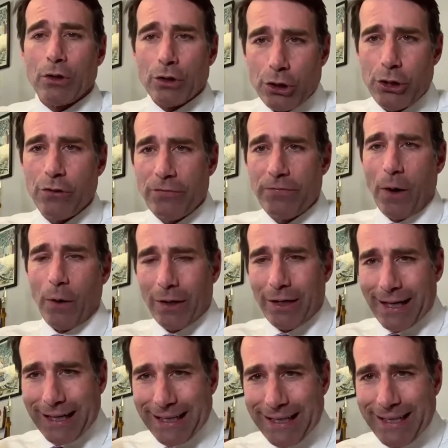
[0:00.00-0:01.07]
You
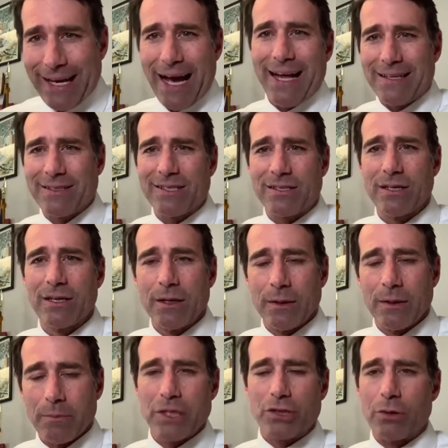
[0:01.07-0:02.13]
voted against
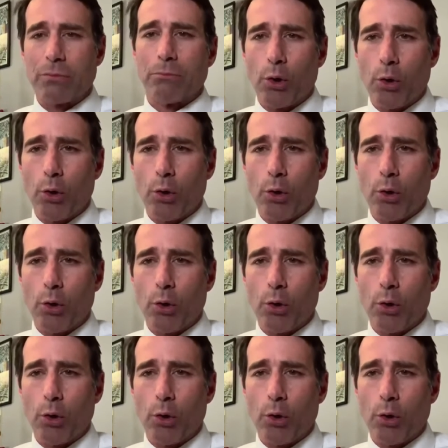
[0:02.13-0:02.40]
Mister